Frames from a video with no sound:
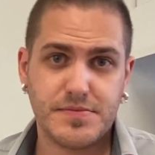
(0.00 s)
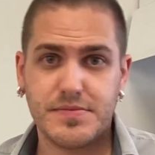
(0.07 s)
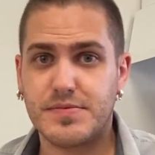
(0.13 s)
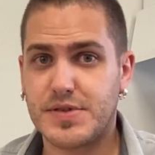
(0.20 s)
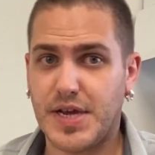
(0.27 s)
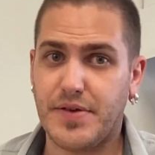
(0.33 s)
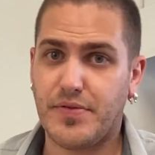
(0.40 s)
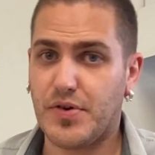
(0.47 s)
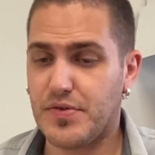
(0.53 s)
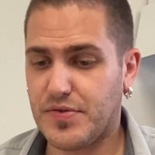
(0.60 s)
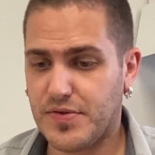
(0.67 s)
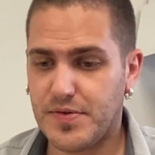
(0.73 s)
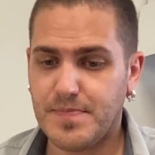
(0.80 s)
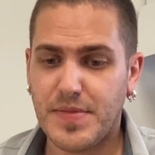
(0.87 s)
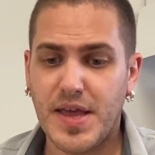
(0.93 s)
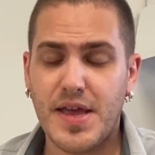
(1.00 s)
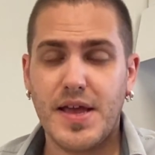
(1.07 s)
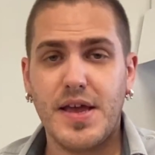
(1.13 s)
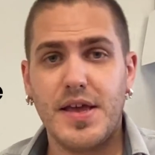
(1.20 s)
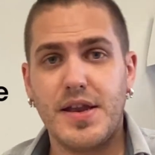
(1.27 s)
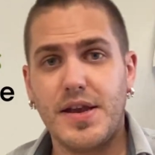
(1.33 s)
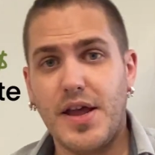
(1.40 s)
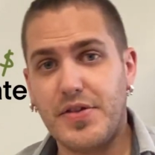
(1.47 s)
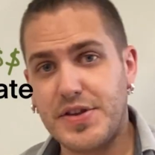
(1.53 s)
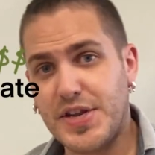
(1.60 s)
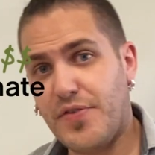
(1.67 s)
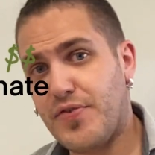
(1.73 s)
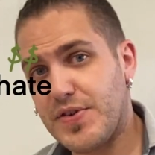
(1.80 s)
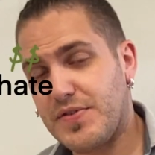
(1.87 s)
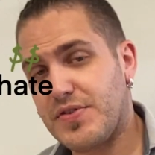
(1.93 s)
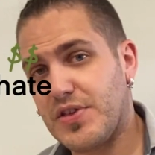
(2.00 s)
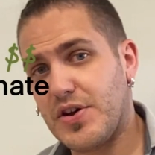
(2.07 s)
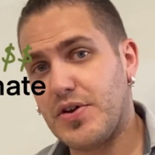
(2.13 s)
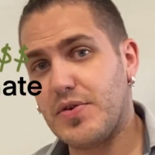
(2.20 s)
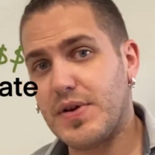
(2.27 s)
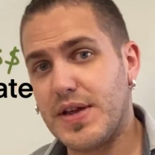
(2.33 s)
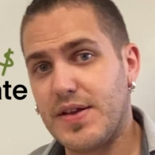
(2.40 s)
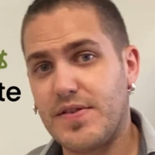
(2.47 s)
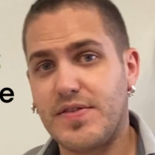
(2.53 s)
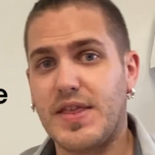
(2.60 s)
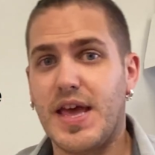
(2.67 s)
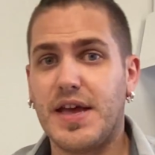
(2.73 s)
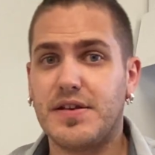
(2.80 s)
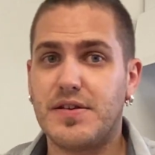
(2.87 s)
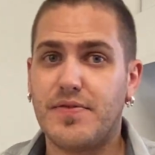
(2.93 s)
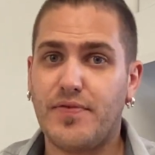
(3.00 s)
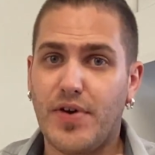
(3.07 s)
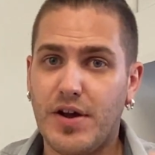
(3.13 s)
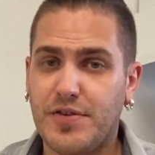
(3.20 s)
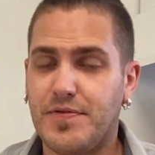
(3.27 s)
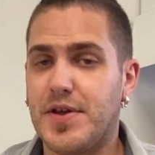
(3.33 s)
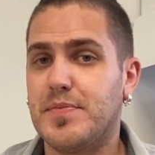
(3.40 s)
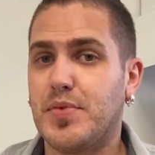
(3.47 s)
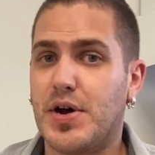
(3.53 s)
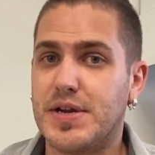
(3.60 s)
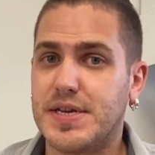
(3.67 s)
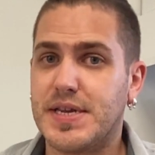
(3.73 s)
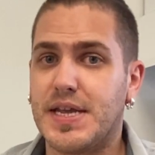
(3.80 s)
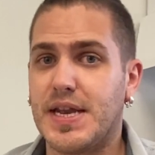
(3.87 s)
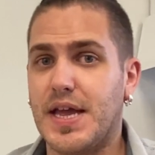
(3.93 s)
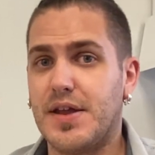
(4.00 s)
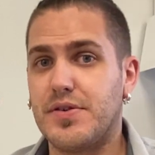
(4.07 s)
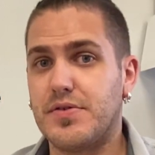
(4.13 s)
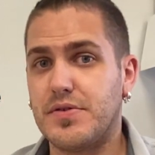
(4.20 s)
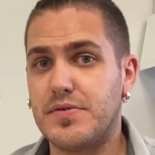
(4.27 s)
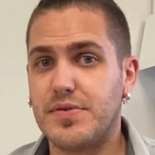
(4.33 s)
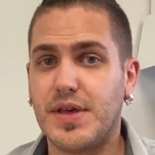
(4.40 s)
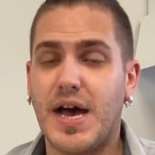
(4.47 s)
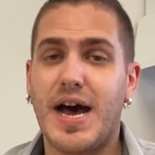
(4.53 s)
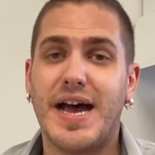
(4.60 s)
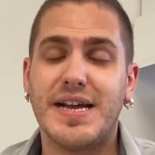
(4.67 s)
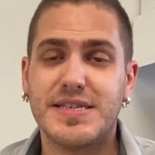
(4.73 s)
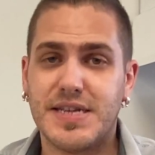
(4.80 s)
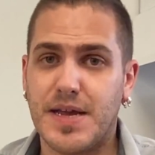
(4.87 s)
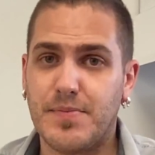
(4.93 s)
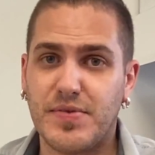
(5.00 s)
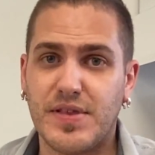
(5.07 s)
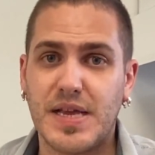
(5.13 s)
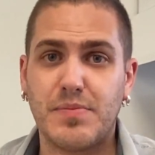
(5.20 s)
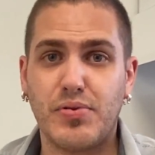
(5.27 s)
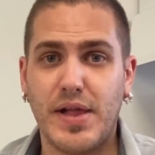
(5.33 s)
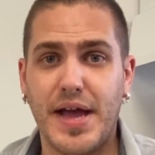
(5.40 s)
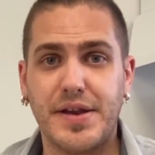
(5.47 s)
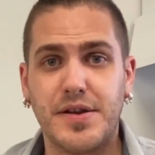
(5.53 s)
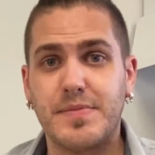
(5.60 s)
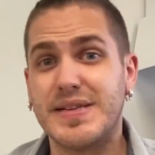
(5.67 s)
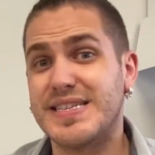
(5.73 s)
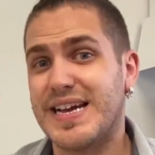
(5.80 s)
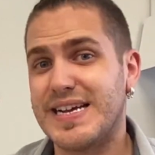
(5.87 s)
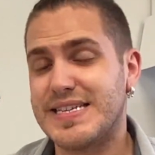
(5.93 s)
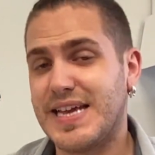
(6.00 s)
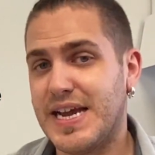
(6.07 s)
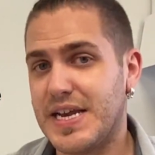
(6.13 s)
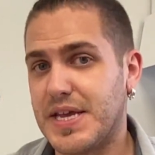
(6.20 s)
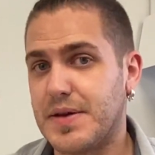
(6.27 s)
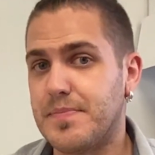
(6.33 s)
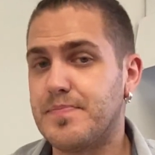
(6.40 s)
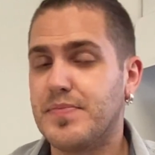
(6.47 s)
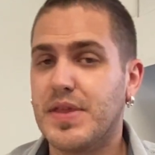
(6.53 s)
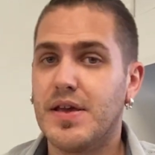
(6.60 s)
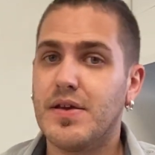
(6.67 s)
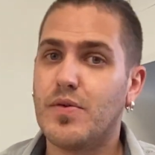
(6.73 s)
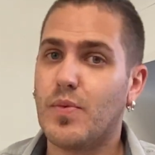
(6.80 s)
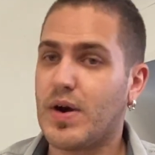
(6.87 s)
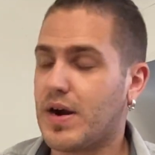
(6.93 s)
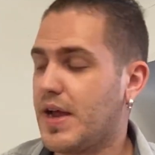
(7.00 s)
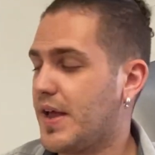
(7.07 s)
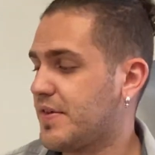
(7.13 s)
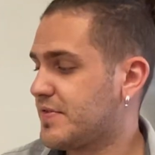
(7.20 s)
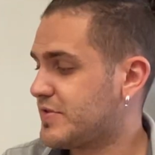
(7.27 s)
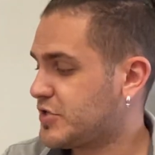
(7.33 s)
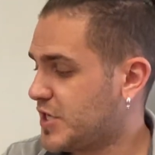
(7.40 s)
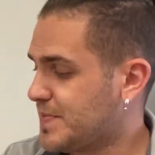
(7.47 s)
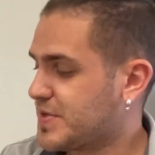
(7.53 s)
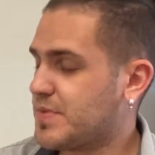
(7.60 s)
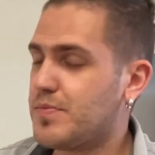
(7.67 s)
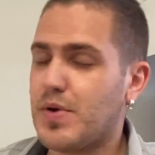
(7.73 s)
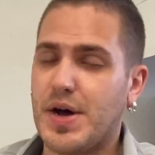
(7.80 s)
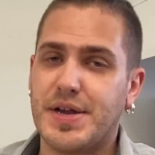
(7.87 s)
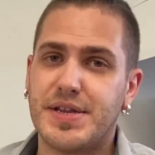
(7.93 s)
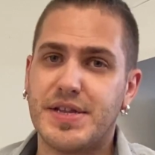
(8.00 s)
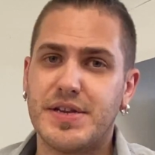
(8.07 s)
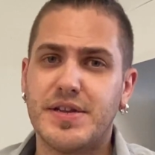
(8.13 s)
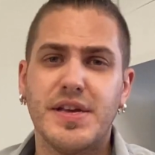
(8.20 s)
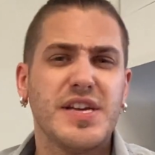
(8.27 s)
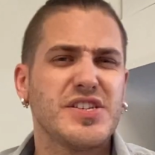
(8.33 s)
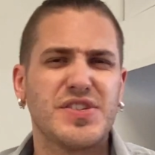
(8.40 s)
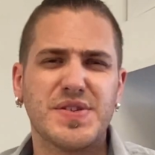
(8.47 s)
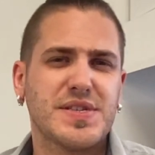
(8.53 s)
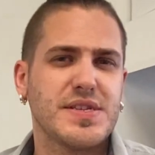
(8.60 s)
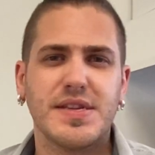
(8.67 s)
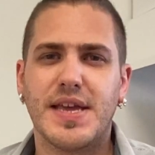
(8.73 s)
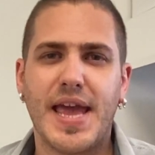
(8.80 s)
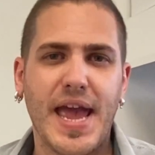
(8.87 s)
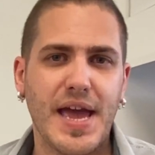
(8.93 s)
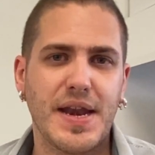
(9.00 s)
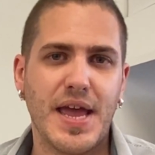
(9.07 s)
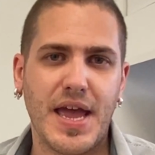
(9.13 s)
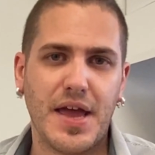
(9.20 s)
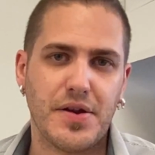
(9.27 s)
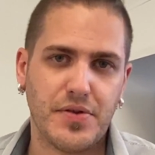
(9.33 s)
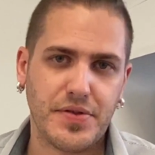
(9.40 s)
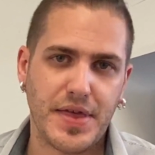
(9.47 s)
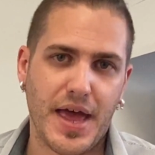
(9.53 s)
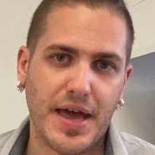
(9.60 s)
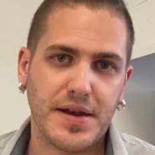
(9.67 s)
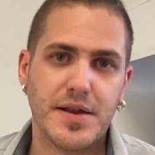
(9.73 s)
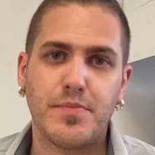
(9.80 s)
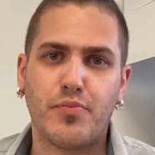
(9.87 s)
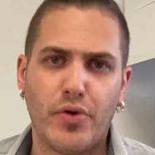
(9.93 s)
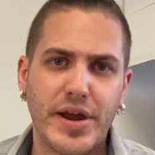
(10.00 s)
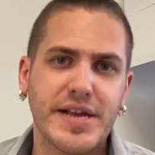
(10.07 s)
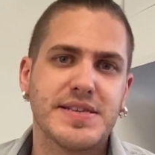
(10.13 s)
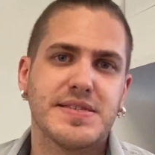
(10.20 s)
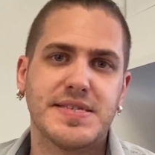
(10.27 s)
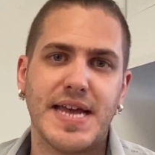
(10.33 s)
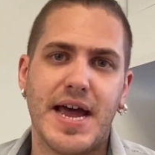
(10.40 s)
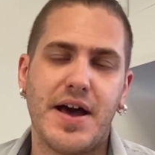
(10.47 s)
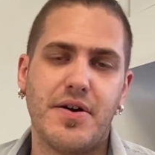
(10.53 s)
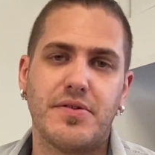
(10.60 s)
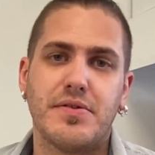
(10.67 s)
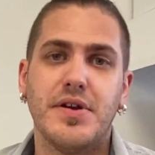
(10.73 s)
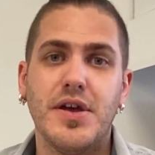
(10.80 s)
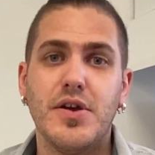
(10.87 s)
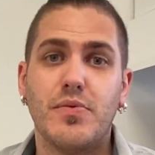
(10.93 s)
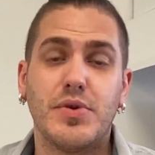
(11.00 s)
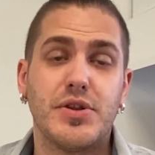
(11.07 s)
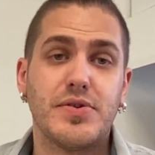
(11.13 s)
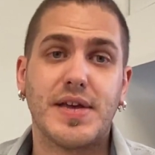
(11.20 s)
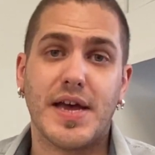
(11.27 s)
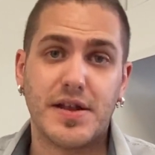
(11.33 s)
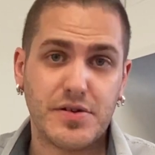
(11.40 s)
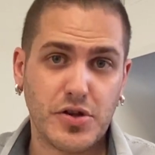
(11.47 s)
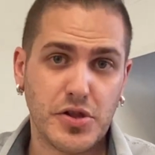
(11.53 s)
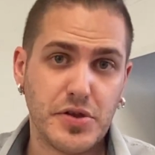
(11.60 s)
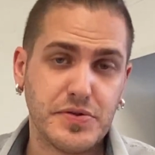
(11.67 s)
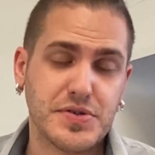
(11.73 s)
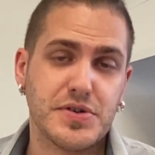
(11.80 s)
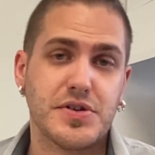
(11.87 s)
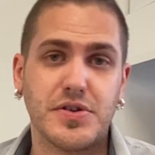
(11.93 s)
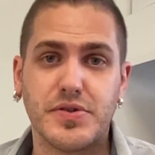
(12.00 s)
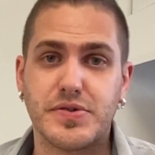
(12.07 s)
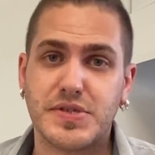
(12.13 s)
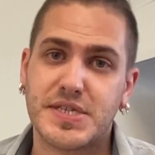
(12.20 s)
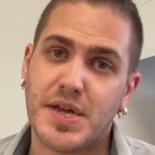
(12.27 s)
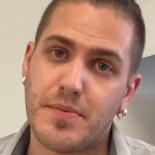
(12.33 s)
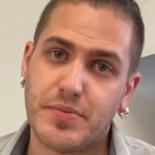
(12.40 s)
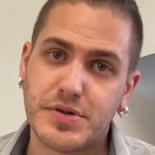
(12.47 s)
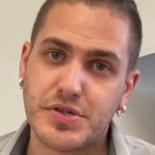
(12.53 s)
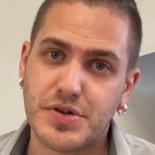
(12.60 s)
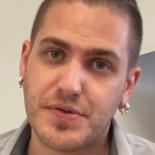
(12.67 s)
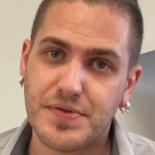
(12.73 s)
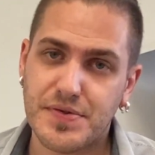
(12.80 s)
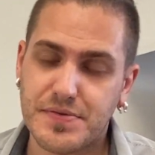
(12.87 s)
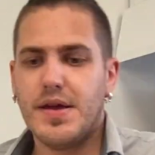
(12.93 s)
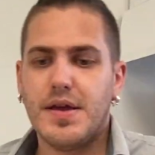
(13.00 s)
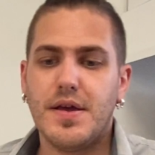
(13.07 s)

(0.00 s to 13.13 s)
diverse. Now, the difference though is that phosphate bonded can handle the high temps like platinum and titanium, whereas gypsum bonded just can't handle that. It breaks down when you get closer to those temperatures.